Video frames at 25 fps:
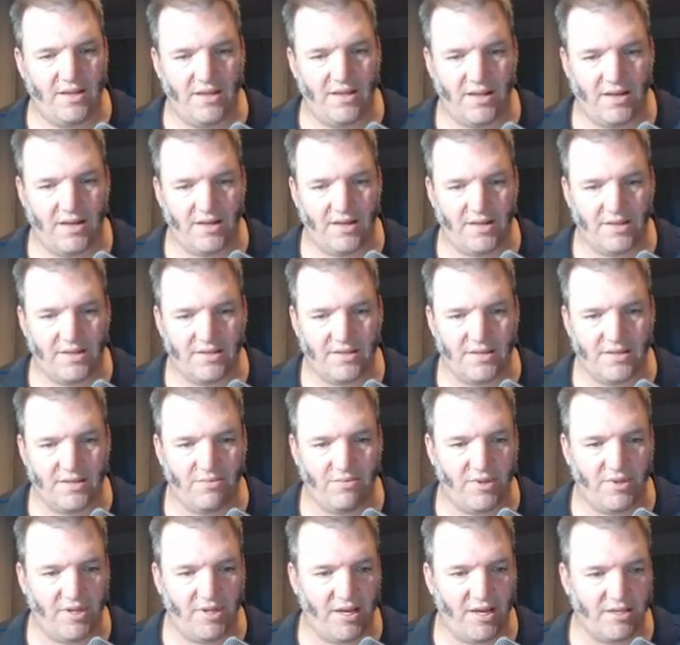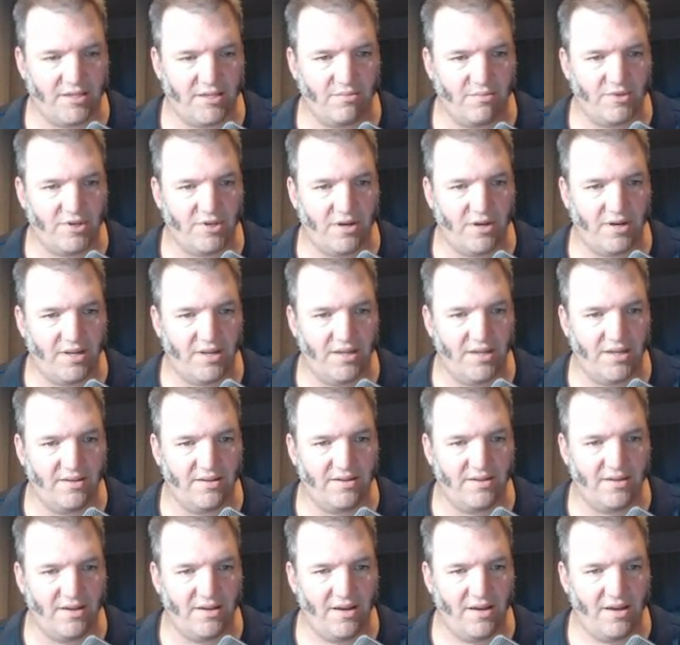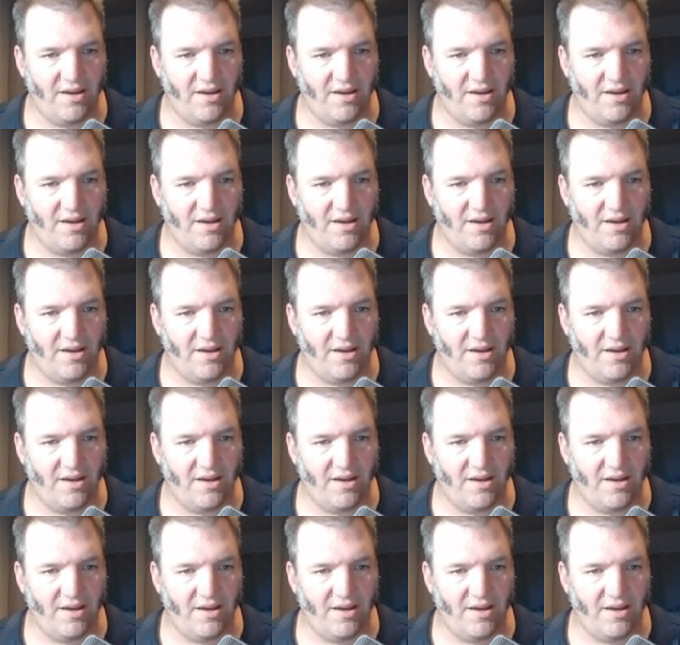And you can see where the asymptote is.